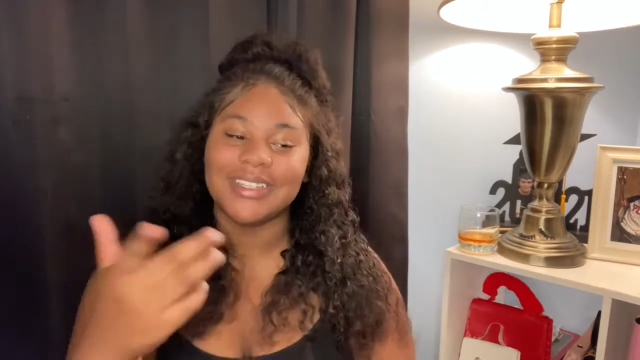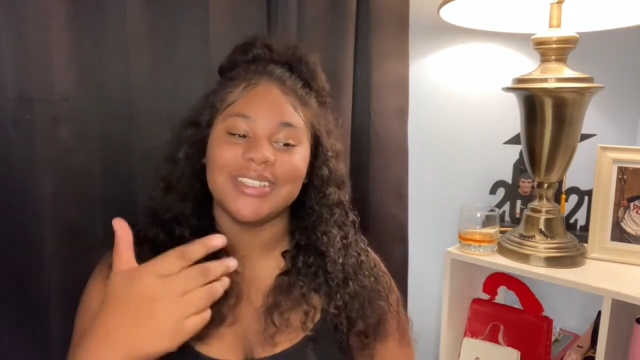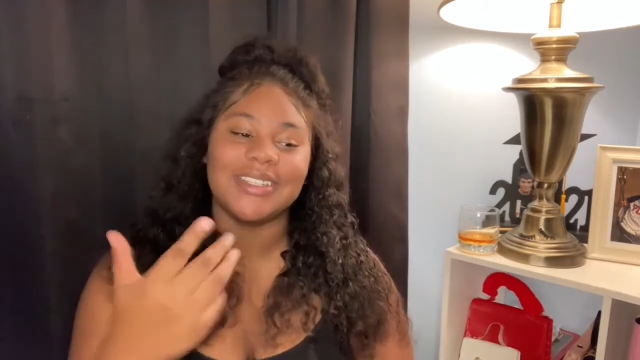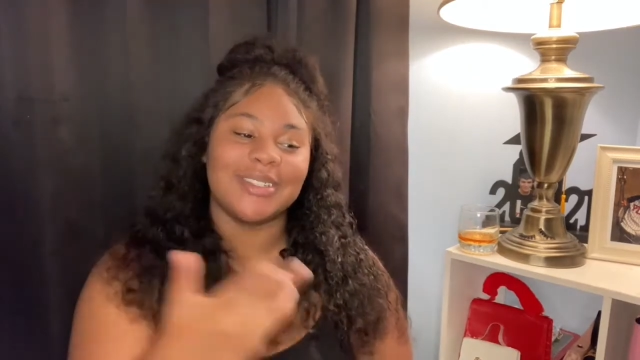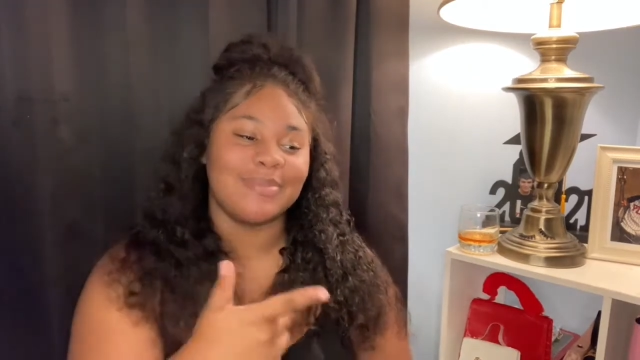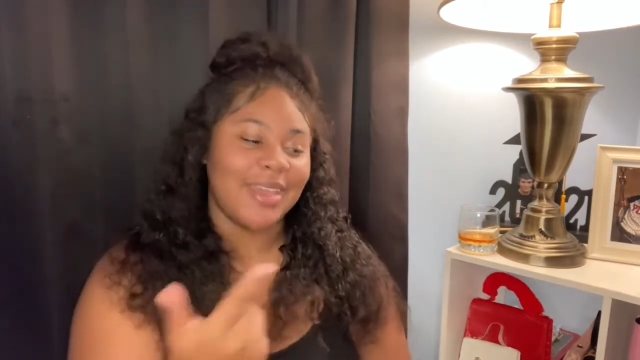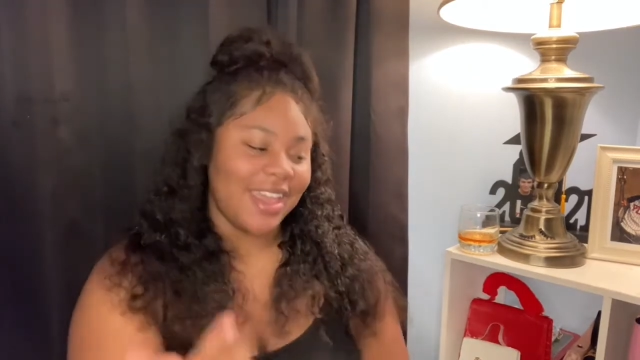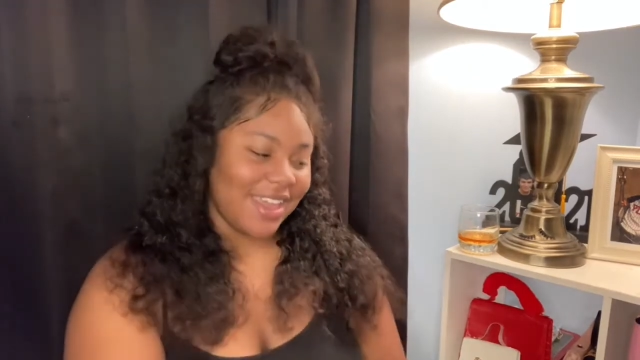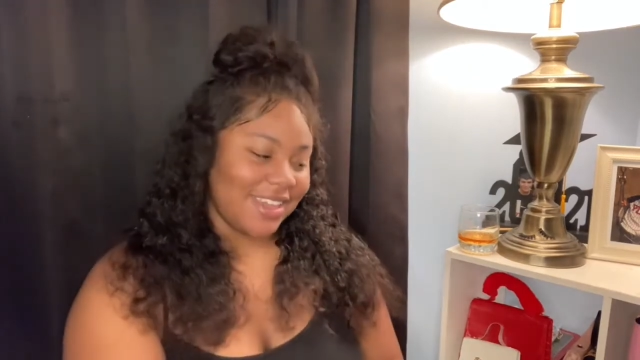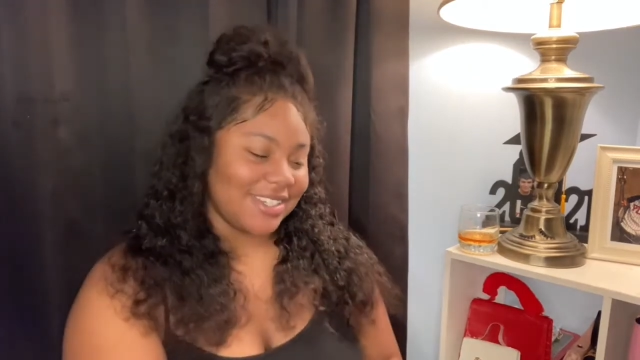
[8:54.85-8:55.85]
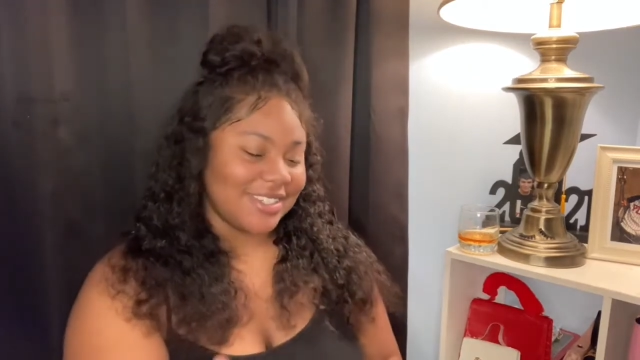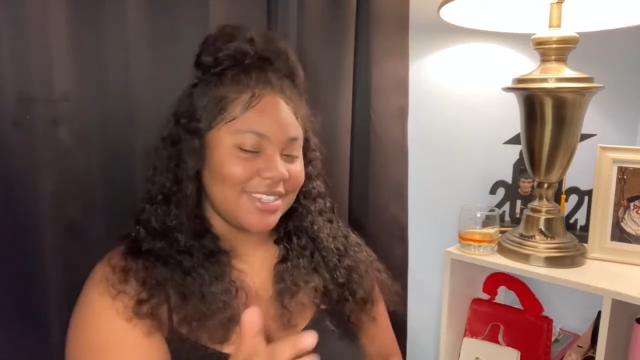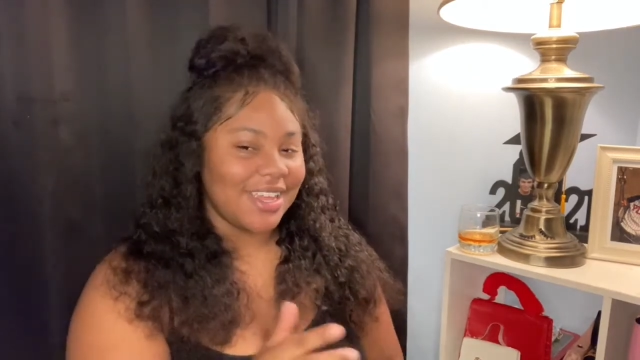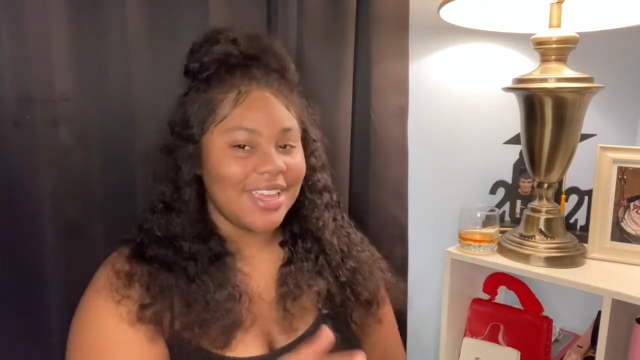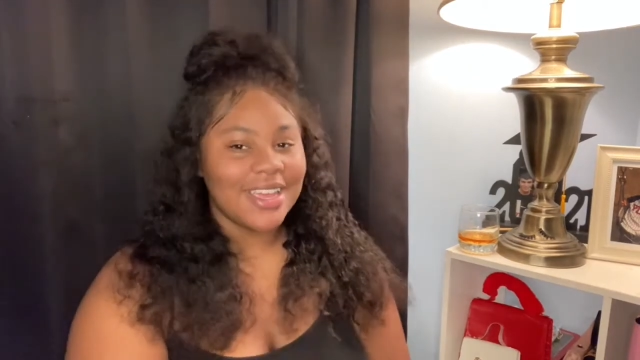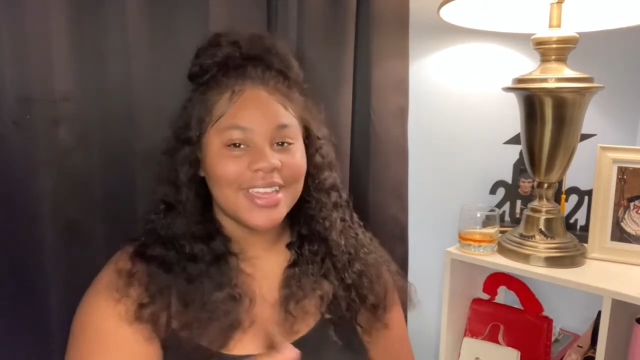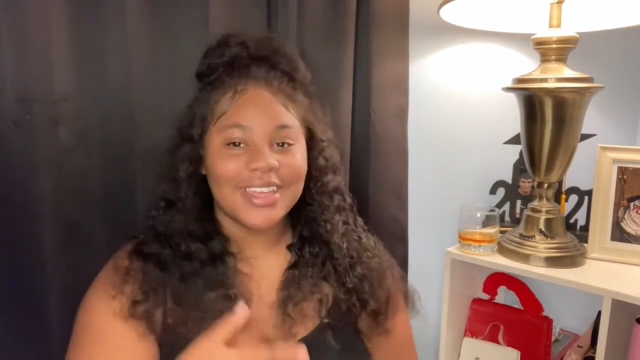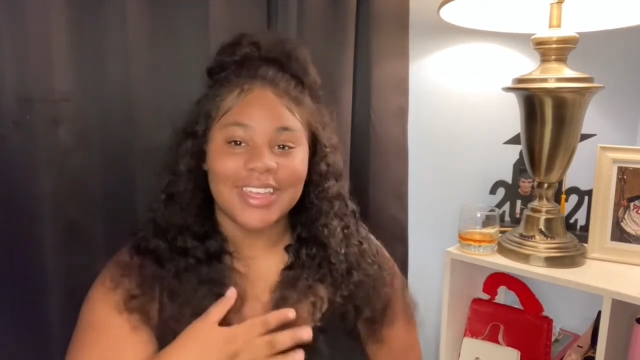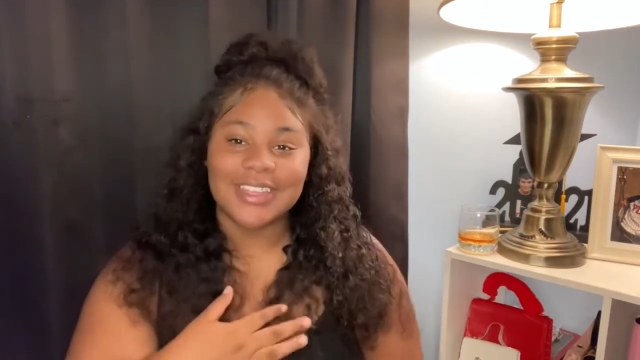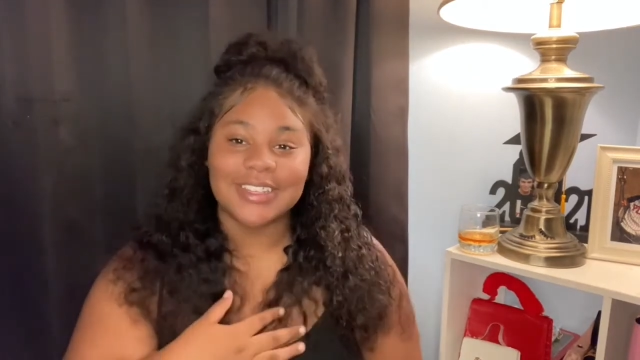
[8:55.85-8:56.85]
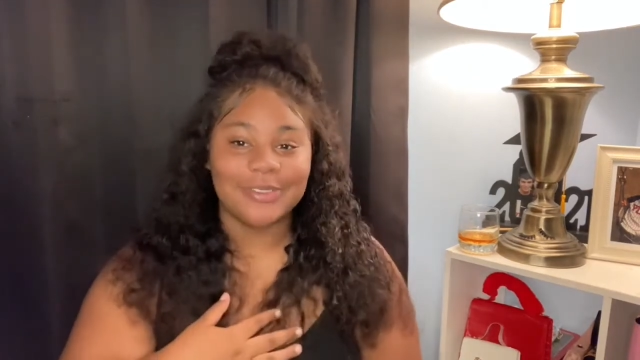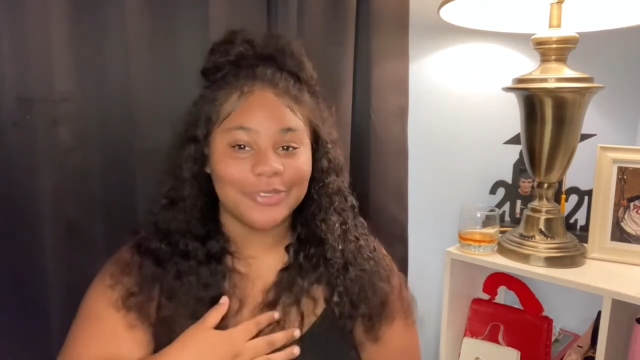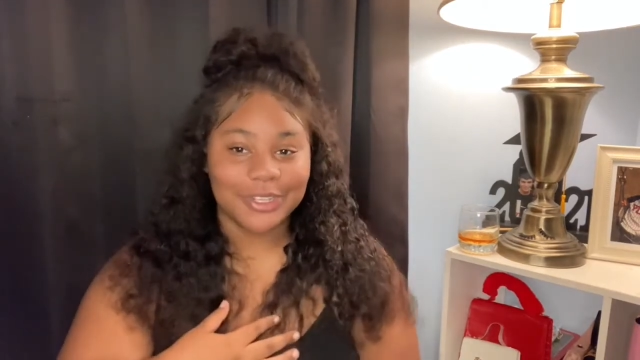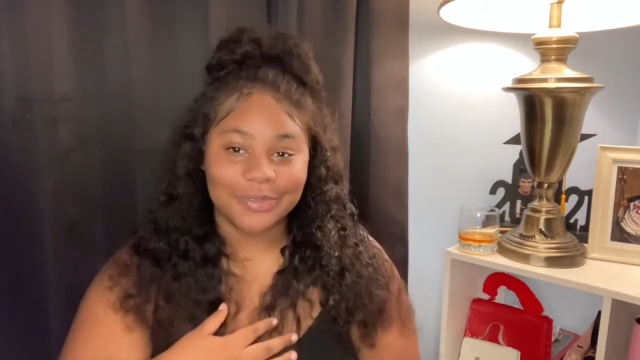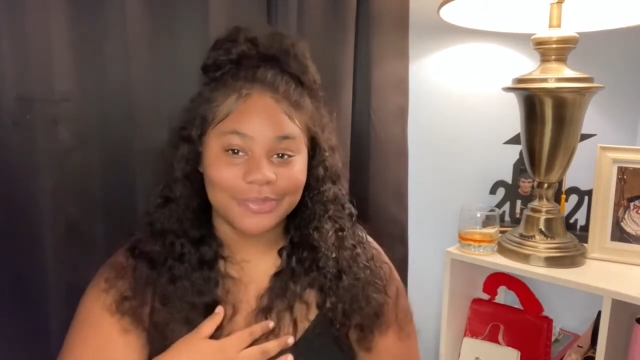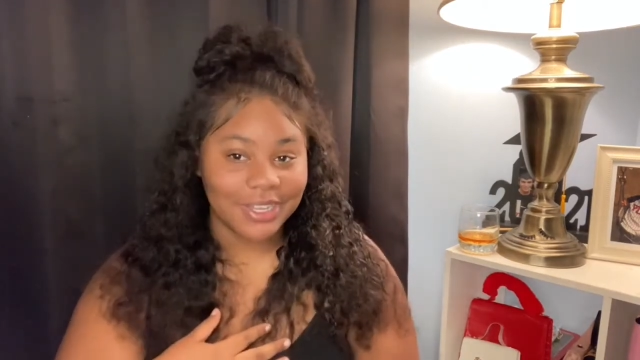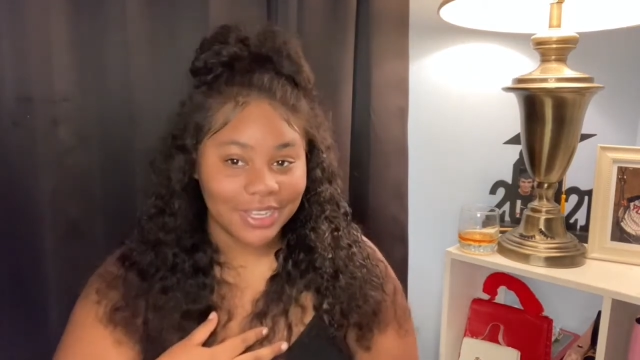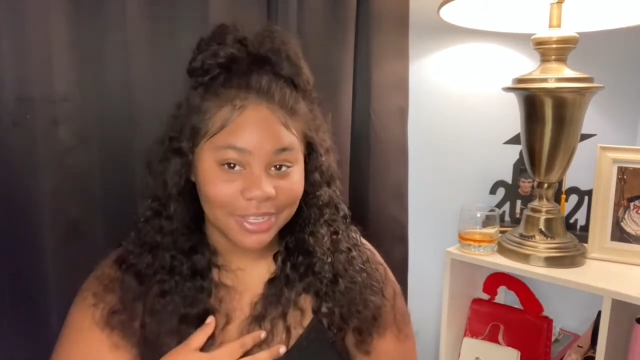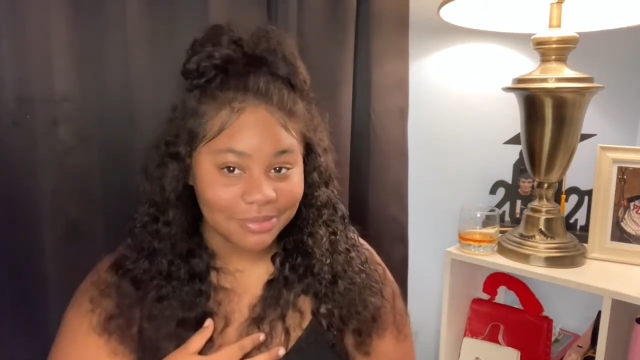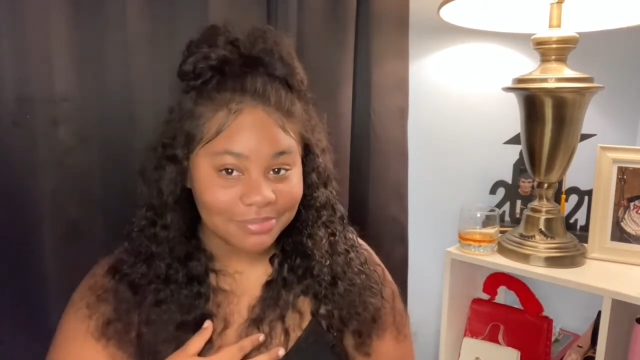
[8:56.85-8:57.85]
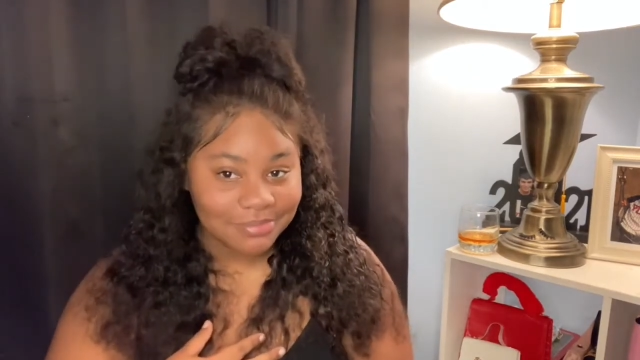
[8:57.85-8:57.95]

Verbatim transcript: a smash. He's so freaking fine.